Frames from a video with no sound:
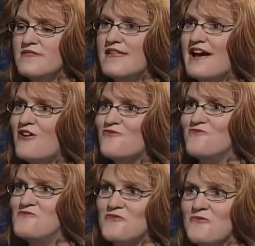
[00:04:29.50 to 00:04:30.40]
now
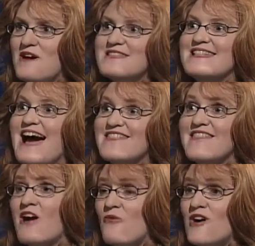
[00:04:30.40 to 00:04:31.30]
we're running out of
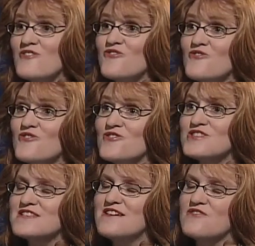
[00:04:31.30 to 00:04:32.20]
that water
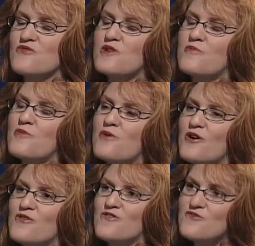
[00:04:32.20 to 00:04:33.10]
source. So we
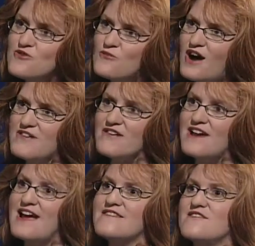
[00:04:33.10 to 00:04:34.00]
propose stormwater
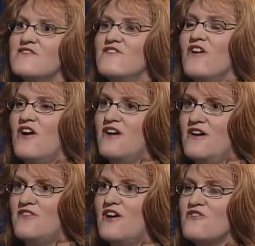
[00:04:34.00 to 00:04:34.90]
as an,
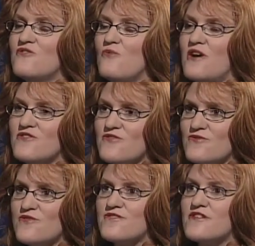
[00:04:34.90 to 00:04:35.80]
another water
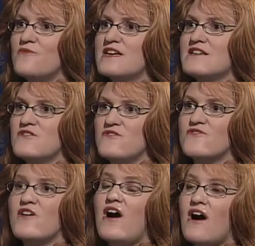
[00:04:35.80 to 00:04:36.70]
source that we can use
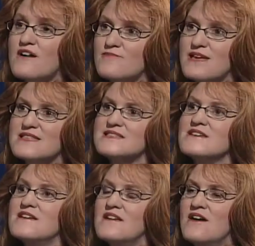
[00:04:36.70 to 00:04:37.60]
to augment
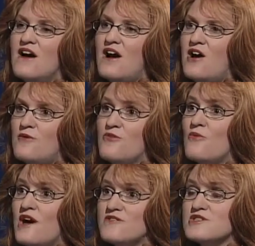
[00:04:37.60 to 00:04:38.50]
um, the
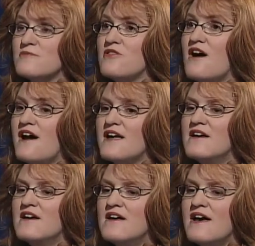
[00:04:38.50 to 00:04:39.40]
water supply.
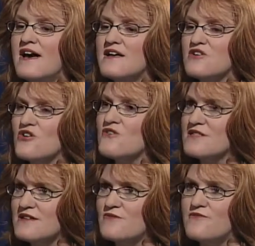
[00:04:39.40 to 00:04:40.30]
And
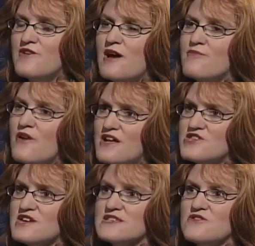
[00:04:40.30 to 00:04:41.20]
currently, we've got
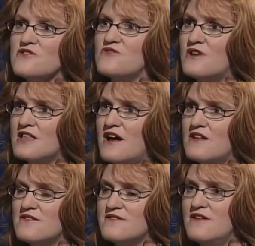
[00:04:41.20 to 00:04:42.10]
projects that are going on